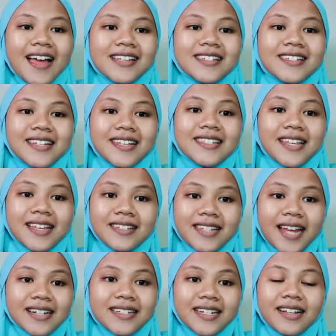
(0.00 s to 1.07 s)
the
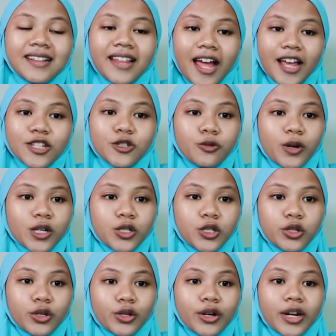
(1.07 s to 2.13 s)
syntactic class
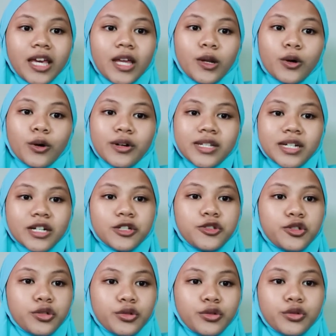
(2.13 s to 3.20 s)
structure in order
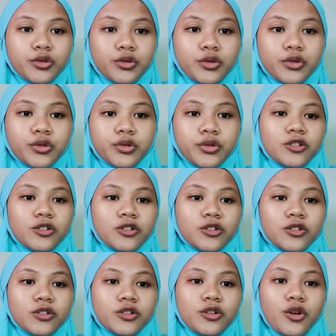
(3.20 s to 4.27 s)
to
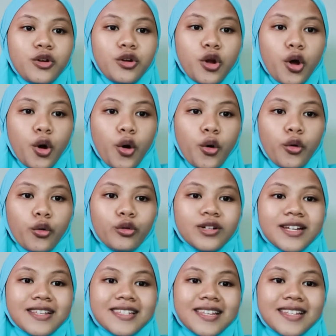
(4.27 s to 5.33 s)
know
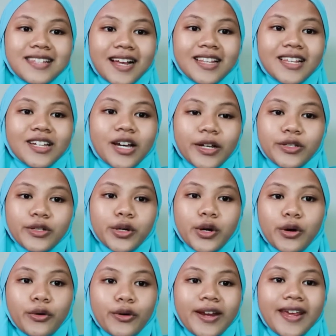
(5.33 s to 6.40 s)
the syntactic
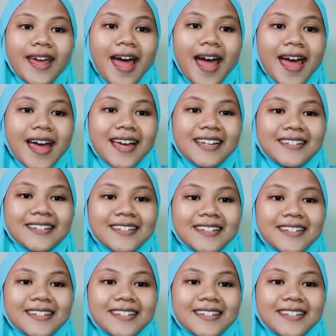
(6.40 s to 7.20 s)
category and